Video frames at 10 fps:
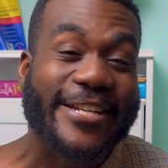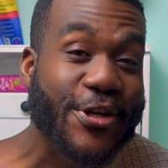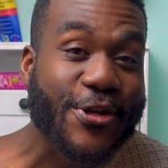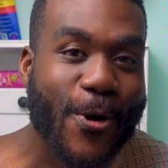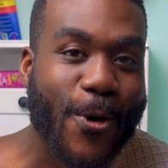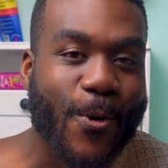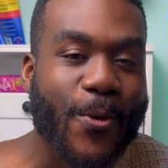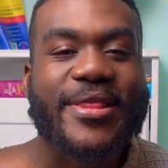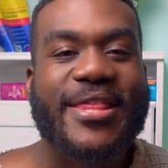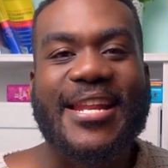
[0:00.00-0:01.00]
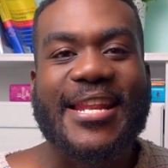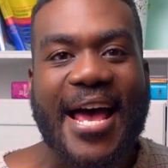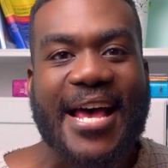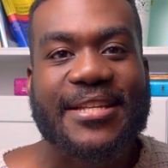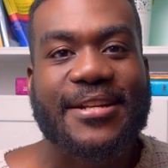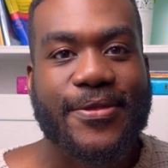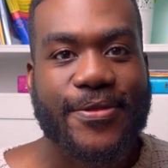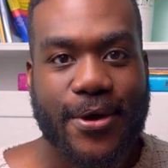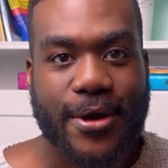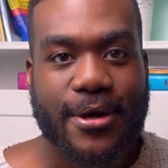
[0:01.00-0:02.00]
Did you know that less than a
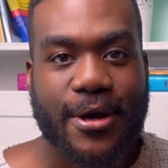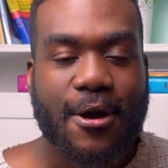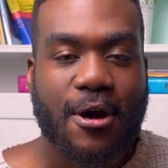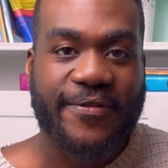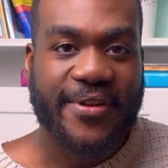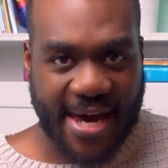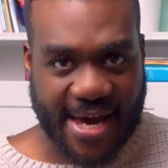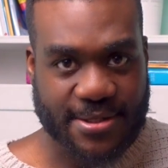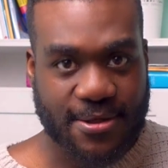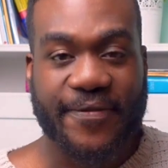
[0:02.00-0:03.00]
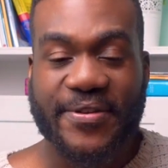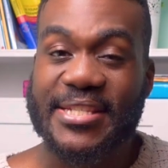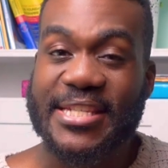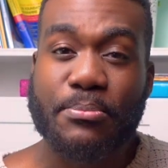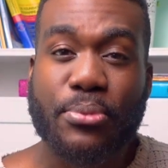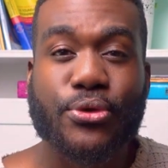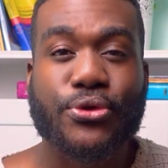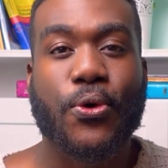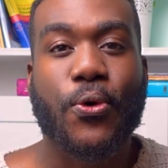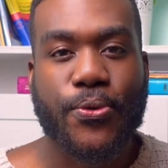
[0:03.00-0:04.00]
third of cases of a simple
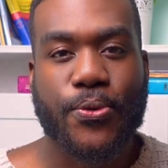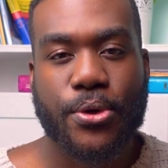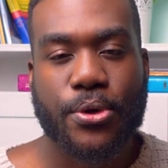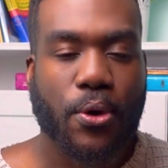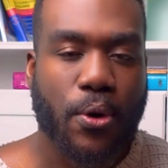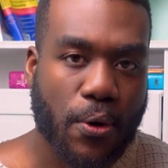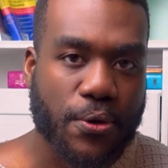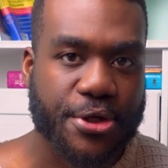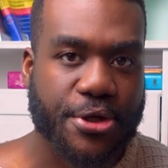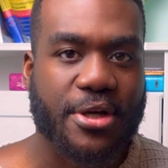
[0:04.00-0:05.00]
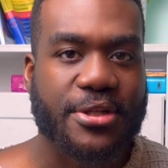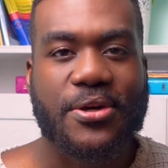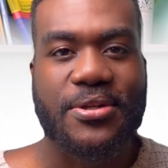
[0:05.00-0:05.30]
sore throat, also known as